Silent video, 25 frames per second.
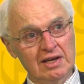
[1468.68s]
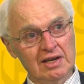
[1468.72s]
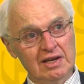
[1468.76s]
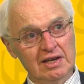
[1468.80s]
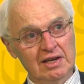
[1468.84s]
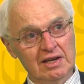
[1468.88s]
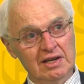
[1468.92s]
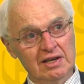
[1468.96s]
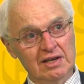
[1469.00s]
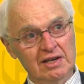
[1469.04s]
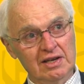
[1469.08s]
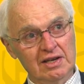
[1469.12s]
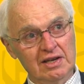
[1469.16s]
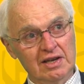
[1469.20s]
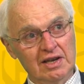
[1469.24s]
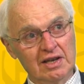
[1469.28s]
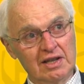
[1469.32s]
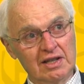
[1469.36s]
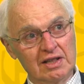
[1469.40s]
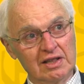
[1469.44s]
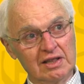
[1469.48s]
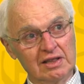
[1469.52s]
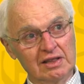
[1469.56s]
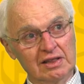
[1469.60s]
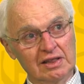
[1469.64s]
in
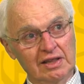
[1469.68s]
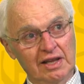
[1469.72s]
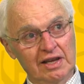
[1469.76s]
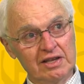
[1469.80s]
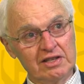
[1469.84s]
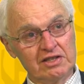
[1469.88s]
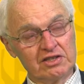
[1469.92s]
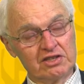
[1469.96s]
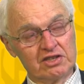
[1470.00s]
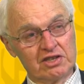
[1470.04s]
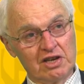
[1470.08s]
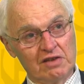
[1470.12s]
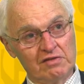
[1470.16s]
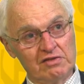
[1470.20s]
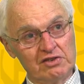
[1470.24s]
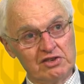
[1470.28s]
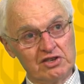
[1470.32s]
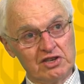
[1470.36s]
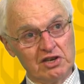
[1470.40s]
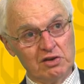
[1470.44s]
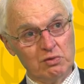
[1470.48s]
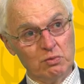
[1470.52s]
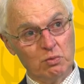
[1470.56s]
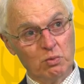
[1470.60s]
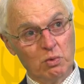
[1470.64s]
late
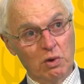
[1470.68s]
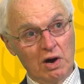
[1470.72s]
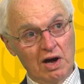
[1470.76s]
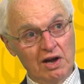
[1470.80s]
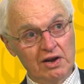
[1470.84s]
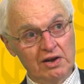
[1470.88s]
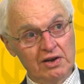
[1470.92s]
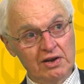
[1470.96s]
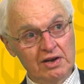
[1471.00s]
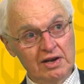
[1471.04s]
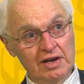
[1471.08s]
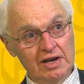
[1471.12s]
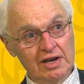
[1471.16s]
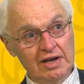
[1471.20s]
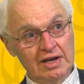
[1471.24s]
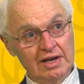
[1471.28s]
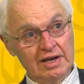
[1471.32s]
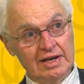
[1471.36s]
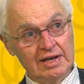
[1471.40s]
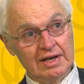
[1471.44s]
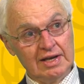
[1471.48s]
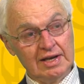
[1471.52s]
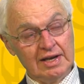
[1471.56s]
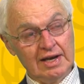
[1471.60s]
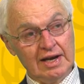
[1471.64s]
71,
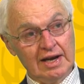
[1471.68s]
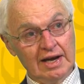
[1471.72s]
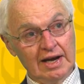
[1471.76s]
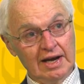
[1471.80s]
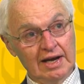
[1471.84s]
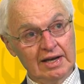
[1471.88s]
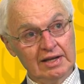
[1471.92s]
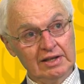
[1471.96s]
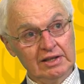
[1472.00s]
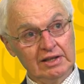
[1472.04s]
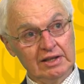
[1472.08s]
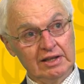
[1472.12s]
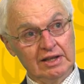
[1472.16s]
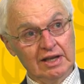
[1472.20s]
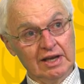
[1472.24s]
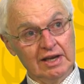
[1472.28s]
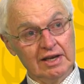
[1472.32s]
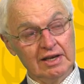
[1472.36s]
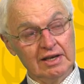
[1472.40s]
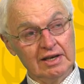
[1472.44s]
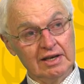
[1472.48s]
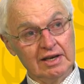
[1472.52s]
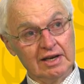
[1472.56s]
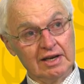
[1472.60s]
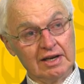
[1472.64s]
and
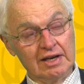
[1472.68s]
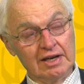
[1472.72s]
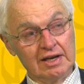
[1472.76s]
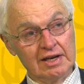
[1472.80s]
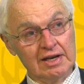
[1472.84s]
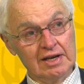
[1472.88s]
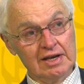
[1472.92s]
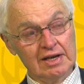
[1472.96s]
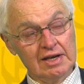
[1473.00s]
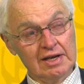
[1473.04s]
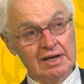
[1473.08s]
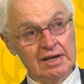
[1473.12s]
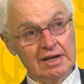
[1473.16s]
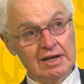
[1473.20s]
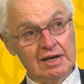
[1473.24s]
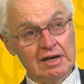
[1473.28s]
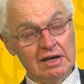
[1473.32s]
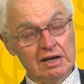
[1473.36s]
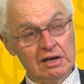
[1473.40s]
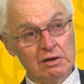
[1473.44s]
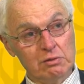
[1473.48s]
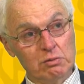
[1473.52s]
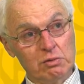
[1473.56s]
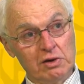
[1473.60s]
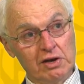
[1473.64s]
then
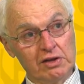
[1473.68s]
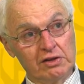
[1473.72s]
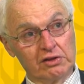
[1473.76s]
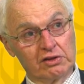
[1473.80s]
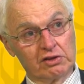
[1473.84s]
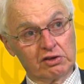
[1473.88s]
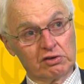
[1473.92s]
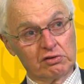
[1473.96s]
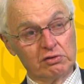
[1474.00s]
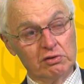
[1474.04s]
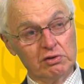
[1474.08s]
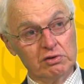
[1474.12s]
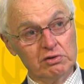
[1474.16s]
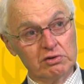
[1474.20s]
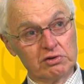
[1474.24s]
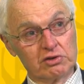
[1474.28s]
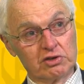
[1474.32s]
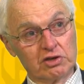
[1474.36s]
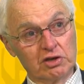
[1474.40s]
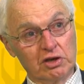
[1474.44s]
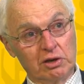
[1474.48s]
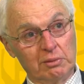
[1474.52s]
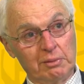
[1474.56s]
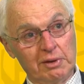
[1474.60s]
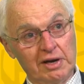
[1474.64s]
he went through
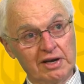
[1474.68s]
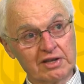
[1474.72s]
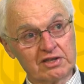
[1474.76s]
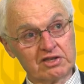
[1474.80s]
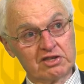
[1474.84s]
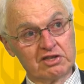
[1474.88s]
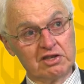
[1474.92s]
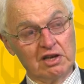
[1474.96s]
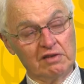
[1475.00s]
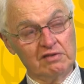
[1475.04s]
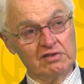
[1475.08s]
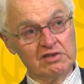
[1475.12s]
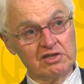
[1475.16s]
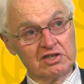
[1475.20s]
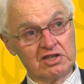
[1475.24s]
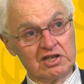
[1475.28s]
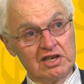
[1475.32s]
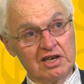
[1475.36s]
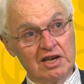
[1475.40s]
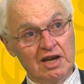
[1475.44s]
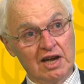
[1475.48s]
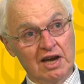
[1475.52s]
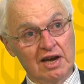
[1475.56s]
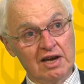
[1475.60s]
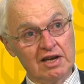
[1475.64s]
till about
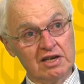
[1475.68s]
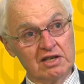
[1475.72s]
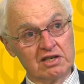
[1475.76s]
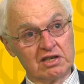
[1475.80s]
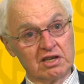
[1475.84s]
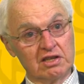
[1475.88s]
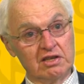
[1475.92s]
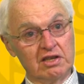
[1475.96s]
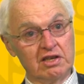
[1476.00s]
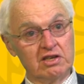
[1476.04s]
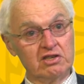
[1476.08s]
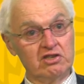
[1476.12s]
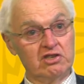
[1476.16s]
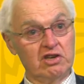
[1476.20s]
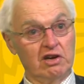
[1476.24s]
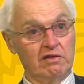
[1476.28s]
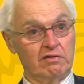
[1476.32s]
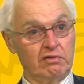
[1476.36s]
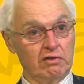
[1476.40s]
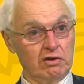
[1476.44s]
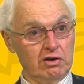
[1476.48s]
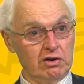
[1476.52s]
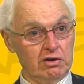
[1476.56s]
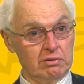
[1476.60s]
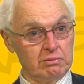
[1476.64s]
78, and then
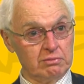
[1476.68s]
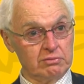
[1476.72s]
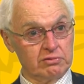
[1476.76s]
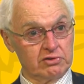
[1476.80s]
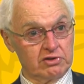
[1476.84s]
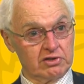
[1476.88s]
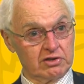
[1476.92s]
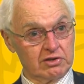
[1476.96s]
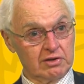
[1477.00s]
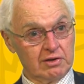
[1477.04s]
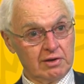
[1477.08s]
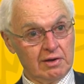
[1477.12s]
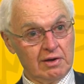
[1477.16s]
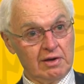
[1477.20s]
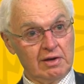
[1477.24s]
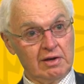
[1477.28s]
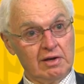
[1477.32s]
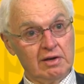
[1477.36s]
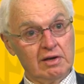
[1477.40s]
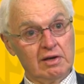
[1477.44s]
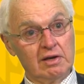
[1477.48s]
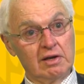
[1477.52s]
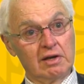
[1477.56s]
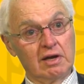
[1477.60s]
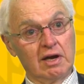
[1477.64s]
Jeff Williams
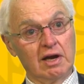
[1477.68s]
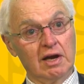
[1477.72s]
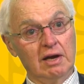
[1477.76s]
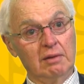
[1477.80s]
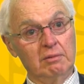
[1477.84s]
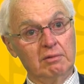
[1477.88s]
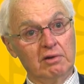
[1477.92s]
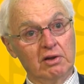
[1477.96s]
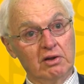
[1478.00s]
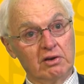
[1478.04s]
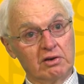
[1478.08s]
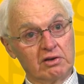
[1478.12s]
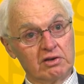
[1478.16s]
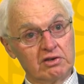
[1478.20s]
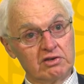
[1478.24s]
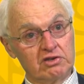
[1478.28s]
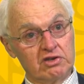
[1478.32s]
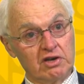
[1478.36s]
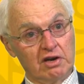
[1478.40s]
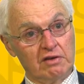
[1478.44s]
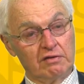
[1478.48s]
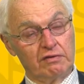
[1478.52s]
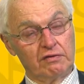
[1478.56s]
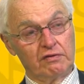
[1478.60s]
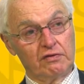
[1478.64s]
came along, and
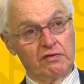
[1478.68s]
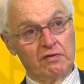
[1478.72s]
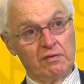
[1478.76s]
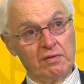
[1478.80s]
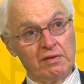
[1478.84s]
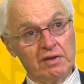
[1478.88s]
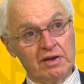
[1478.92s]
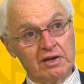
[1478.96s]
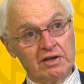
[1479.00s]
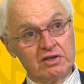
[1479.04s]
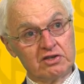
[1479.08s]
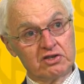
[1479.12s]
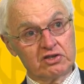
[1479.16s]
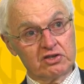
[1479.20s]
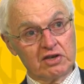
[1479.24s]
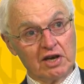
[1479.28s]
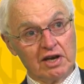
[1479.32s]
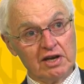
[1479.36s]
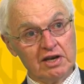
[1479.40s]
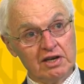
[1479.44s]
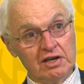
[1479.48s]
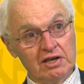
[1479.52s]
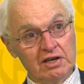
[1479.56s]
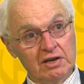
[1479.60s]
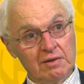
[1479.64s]
Jeff
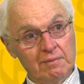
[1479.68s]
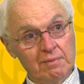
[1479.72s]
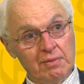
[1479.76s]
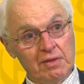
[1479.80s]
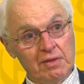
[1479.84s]
stayed